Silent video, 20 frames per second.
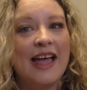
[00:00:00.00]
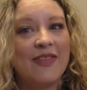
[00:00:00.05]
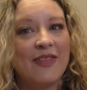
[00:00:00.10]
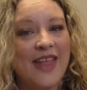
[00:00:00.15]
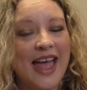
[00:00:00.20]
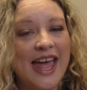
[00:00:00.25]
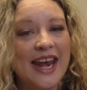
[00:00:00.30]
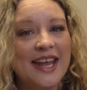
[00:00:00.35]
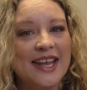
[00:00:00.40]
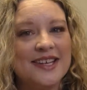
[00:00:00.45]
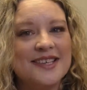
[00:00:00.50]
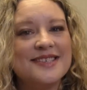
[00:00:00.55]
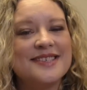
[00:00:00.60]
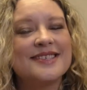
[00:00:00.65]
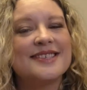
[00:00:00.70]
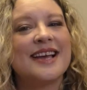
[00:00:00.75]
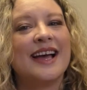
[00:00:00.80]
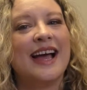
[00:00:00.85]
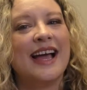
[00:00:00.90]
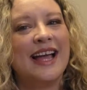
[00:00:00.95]
That
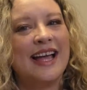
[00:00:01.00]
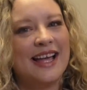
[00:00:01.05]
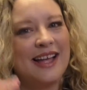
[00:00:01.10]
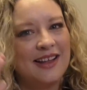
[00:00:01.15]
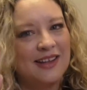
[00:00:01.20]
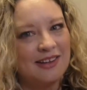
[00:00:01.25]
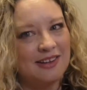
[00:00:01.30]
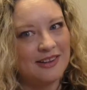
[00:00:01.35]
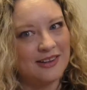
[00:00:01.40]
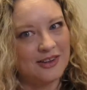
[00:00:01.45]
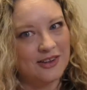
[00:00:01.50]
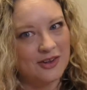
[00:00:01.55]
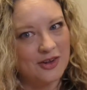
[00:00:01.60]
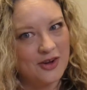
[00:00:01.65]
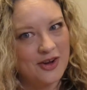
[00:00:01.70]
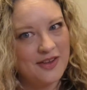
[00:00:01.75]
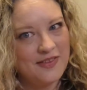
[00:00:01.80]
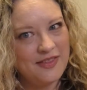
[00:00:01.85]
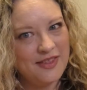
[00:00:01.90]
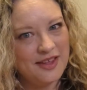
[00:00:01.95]
is,
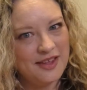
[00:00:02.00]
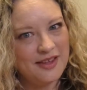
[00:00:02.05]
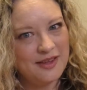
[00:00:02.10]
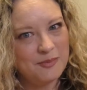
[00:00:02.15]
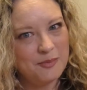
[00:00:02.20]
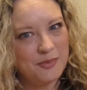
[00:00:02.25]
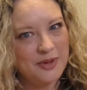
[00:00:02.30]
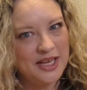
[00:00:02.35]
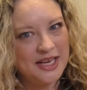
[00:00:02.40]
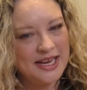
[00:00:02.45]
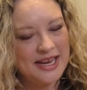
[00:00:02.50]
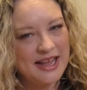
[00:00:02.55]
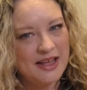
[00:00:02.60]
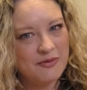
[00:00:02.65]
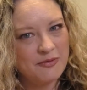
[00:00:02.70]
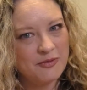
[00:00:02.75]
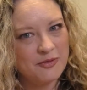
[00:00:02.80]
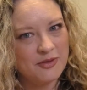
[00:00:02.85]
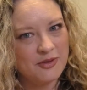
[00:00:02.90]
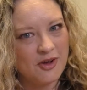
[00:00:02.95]
look at the
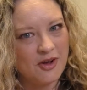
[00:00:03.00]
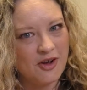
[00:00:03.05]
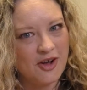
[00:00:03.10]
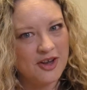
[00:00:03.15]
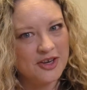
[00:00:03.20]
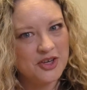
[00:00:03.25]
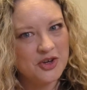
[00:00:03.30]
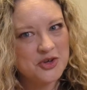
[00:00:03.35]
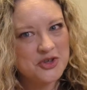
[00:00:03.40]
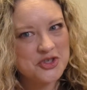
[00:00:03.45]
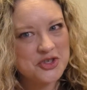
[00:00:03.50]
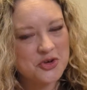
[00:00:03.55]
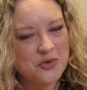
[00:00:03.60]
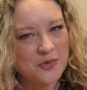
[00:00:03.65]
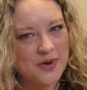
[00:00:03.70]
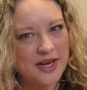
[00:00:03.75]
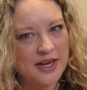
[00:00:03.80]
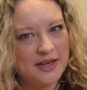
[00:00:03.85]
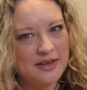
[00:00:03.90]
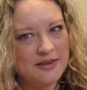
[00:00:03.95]
PDF on your
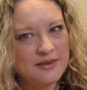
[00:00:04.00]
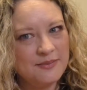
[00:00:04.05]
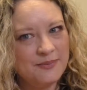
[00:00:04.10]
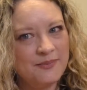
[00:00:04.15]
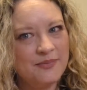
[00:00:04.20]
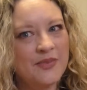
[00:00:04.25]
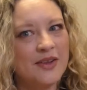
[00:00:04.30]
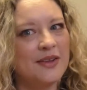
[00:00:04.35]
screen,